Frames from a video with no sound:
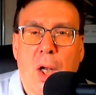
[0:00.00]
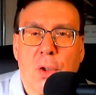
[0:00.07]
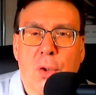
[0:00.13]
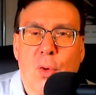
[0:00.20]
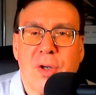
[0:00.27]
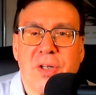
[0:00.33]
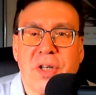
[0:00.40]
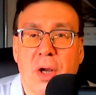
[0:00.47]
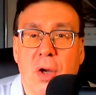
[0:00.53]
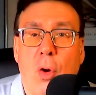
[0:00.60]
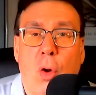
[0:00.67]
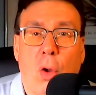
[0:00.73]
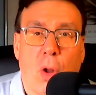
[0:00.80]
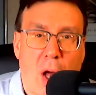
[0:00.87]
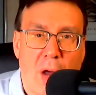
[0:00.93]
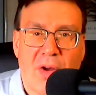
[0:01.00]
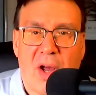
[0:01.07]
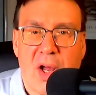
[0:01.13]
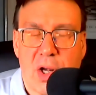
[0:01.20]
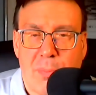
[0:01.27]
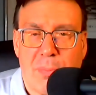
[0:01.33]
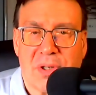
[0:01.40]
towards that goal of
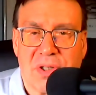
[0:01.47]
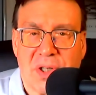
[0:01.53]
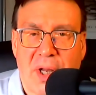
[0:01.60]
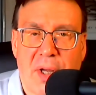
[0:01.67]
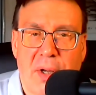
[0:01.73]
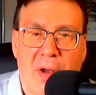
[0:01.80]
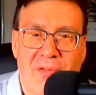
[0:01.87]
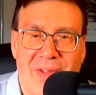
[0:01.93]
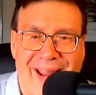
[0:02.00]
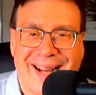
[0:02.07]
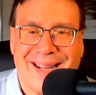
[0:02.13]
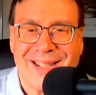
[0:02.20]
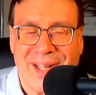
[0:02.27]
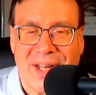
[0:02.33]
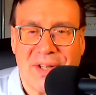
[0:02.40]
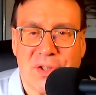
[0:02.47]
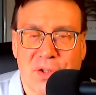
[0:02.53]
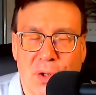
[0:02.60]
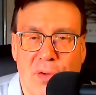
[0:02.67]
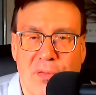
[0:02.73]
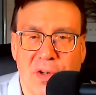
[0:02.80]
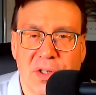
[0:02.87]
100% of excellent
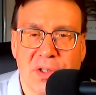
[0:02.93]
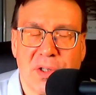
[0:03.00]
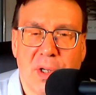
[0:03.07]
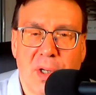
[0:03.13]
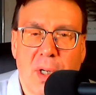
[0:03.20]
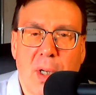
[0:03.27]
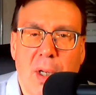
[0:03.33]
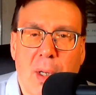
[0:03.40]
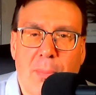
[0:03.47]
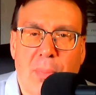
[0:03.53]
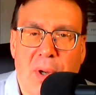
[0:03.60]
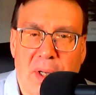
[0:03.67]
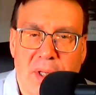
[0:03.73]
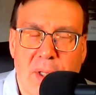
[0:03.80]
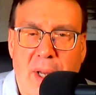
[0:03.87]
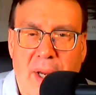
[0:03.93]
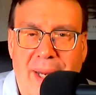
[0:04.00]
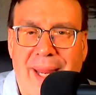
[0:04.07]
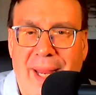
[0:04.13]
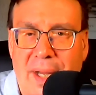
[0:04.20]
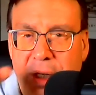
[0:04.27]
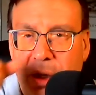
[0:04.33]
service. But
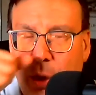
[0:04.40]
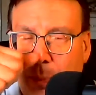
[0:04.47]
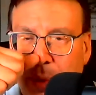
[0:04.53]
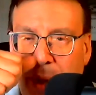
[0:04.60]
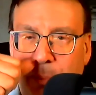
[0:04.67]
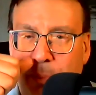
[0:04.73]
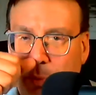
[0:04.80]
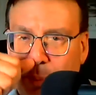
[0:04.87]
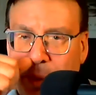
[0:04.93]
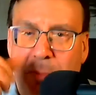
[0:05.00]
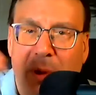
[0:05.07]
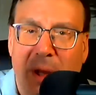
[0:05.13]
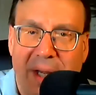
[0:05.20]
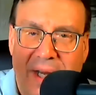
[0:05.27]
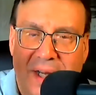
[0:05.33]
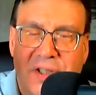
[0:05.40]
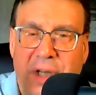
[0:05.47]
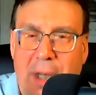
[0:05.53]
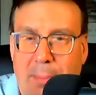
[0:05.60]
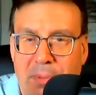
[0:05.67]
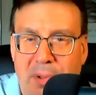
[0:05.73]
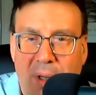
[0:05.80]
again, people can
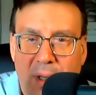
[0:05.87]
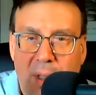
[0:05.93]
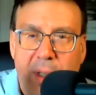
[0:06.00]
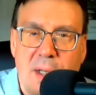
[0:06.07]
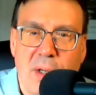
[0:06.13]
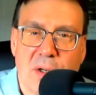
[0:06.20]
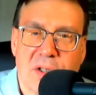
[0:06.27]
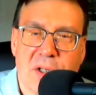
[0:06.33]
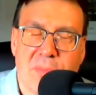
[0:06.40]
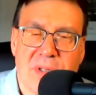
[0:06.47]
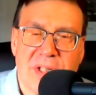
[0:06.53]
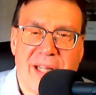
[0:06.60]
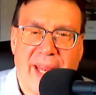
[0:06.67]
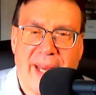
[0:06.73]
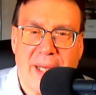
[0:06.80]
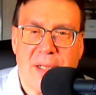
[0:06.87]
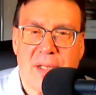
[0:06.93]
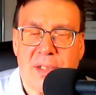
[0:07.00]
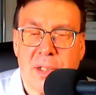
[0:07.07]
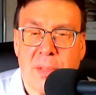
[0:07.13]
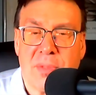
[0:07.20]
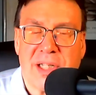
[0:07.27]
accept some slight
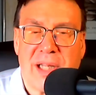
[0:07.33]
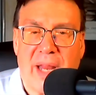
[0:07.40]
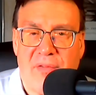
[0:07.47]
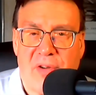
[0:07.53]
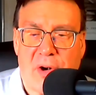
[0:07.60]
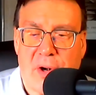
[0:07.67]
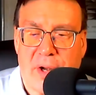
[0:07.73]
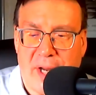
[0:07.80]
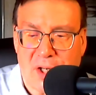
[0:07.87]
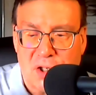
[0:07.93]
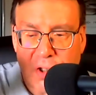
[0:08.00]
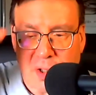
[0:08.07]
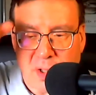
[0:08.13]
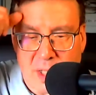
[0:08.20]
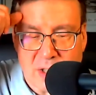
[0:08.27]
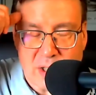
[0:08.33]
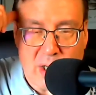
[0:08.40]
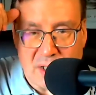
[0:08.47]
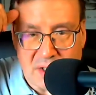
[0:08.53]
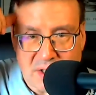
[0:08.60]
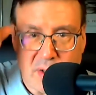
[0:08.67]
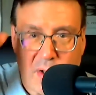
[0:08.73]
variation, as
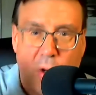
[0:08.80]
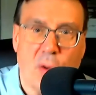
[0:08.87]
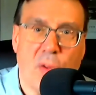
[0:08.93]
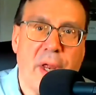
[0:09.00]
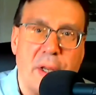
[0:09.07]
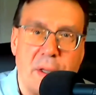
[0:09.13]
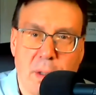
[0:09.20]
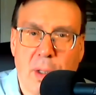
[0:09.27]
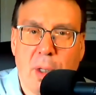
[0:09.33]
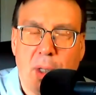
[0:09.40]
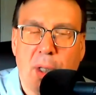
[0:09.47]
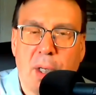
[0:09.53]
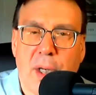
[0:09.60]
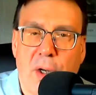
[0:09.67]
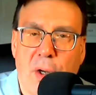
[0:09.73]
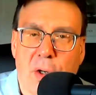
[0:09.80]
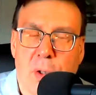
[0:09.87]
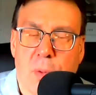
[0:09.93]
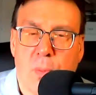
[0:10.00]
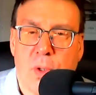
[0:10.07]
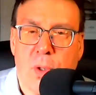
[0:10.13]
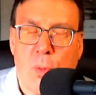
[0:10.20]
long as they know that
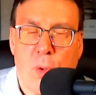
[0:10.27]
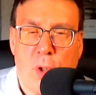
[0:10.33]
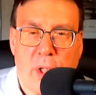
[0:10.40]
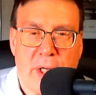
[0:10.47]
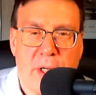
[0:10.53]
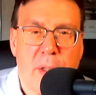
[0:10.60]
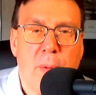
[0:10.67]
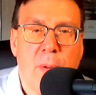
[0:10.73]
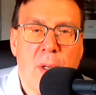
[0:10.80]
you're really